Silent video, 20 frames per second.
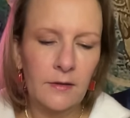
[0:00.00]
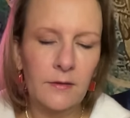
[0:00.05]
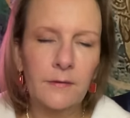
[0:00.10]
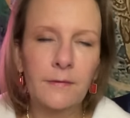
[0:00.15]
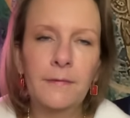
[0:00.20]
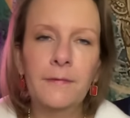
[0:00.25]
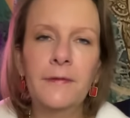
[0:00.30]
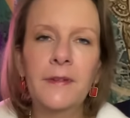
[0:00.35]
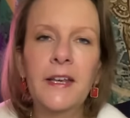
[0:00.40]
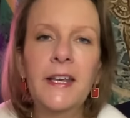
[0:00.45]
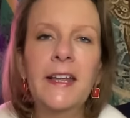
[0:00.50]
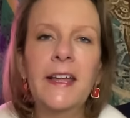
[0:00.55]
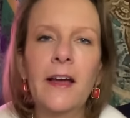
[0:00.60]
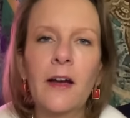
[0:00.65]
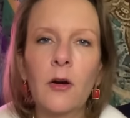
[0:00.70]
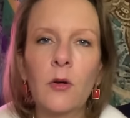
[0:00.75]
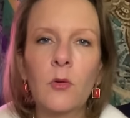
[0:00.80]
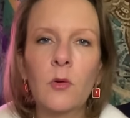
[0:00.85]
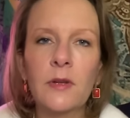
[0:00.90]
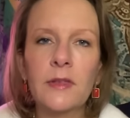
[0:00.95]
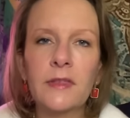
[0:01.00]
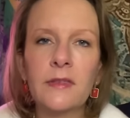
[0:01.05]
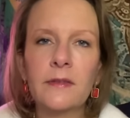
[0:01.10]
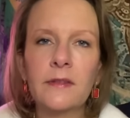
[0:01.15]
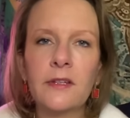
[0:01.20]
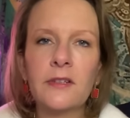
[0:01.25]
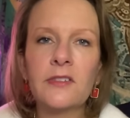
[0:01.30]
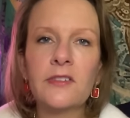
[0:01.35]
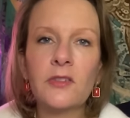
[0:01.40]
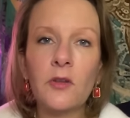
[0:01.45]
video.
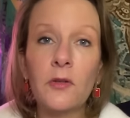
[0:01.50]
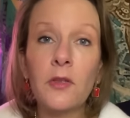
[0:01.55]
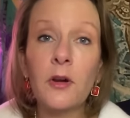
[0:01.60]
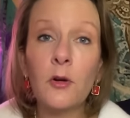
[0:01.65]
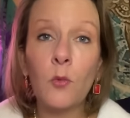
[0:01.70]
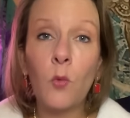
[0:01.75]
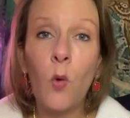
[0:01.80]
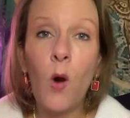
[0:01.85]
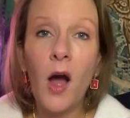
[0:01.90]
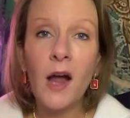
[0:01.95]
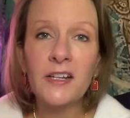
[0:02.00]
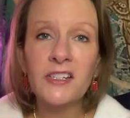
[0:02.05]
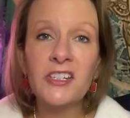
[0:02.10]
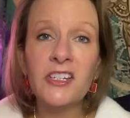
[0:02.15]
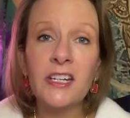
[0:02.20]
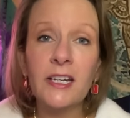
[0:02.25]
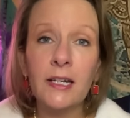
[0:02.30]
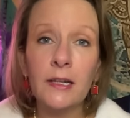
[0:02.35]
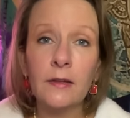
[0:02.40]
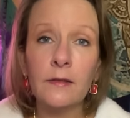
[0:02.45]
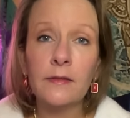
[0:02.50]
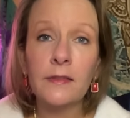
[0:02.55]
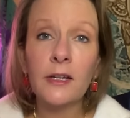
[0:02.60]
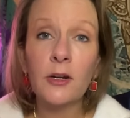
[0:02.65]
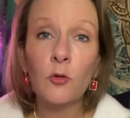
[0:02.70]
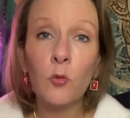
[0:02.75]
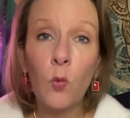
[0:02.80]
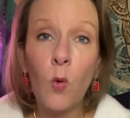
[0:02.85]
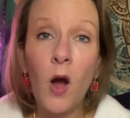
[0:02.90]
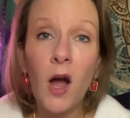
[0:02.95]
So they're watching
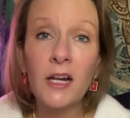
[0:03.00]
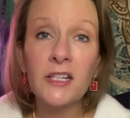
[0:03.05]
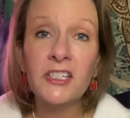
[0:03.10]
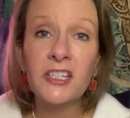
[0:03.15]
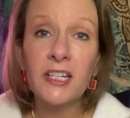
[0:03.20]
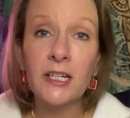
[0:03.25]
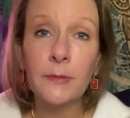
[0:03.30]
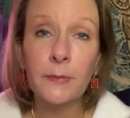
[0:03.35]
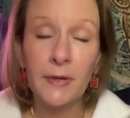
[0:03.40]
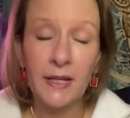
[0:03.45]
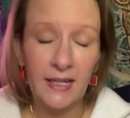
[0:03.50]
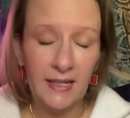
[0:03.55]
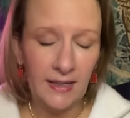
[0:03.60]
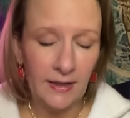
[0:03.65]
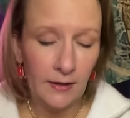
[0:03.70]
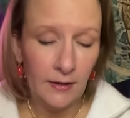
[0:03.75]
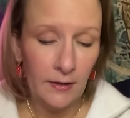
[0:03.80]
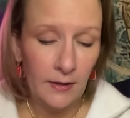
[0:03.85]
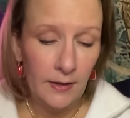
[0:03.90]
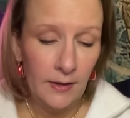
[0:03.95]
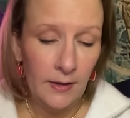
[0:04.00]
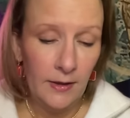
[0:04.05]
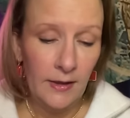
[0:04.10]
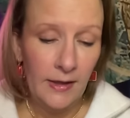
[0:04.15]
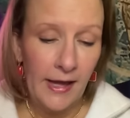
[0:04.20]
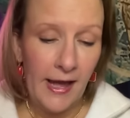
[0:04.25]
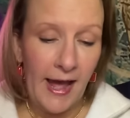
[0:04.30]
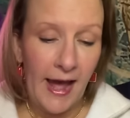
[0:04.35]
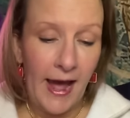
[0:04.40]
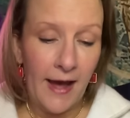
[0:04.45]
me.
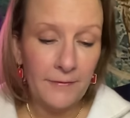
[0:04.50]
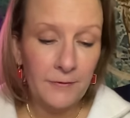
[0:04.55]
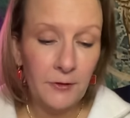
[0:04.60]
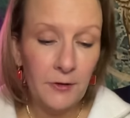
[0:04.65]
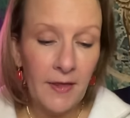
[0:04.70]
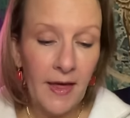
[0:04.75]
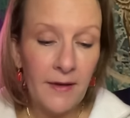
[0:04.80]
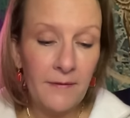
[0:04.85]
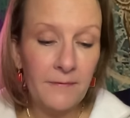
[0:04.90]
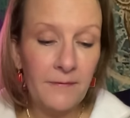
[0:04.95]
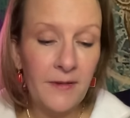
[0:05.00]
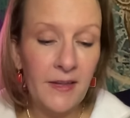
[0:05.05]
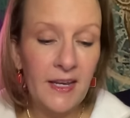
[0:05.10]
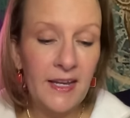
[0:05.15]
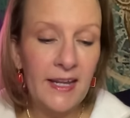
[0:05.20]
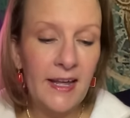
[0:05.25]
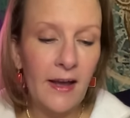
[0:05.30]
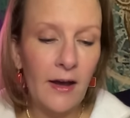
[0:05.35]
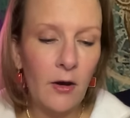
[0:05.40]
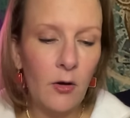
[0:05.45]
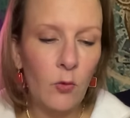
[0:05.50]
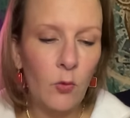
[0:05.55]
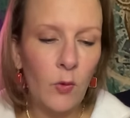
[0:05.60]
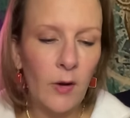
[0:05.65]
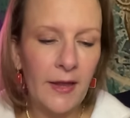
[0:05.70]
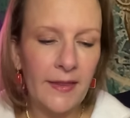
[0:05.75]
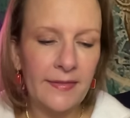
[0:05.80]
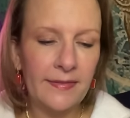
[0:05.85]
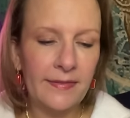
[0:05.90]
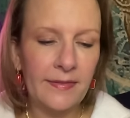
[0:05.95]
After that video
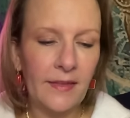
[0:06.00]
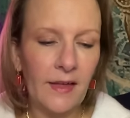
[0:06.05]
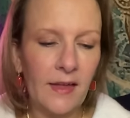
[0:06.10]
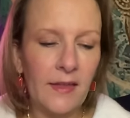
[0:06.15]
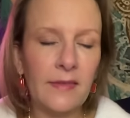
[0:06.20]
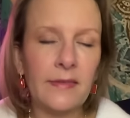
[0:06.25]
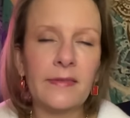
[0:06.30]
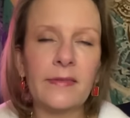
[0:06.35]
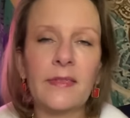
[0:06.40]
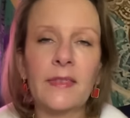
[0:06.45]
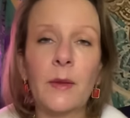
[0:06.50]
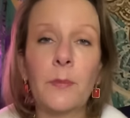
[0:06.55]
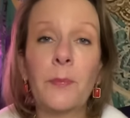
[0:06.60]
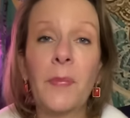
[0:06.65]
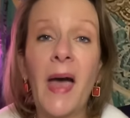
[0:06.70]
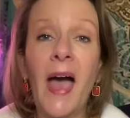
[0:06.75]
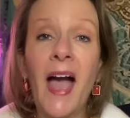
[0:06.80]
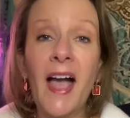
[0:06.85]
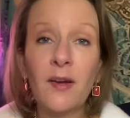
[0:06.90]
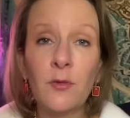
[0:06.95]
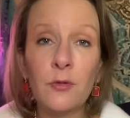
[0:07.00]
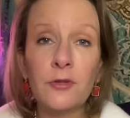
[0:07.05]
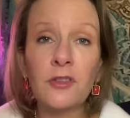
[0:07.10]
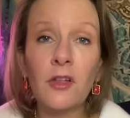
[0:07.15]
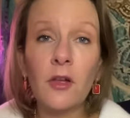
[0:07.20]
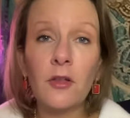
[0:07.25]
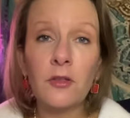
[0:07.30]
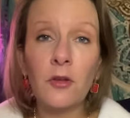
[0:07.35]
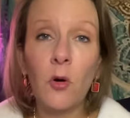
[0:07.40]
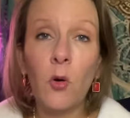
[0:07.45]
with the bag with
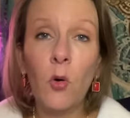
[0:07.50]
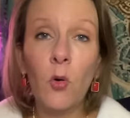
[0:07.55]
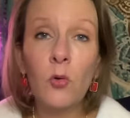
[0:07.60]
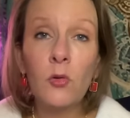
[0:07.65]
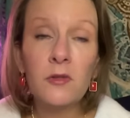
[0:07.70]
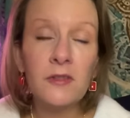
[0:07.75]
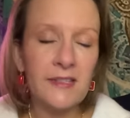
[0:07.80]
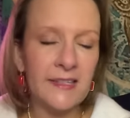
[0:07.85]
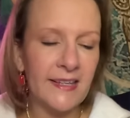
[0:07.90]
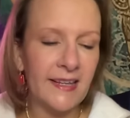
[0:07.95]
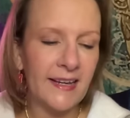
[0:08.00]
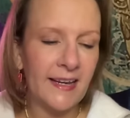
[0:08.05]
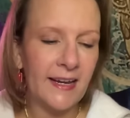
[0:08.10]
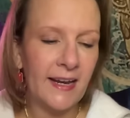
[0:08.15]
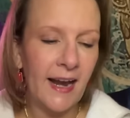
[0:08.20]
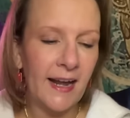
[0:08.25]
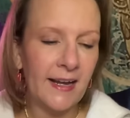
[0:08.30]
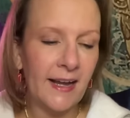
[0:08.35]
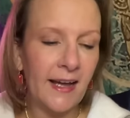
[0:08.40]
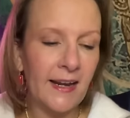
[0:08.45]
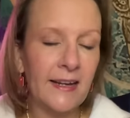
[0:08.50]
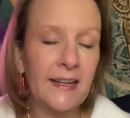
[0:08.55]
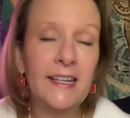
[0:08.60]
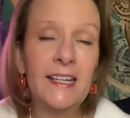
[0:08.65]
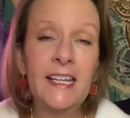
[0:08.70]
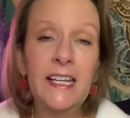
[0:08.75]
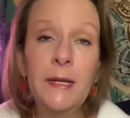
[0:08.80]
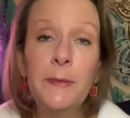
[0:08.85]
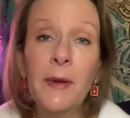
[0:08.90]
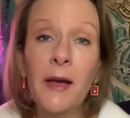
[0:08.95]
all the holes in it, I got an
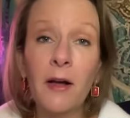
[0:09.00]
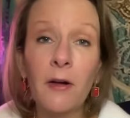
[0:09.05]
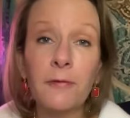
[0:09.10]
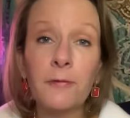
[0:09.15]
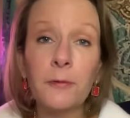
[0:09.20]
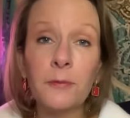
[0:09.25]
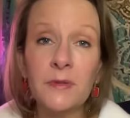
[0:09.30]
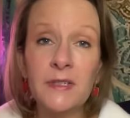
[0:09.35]
email from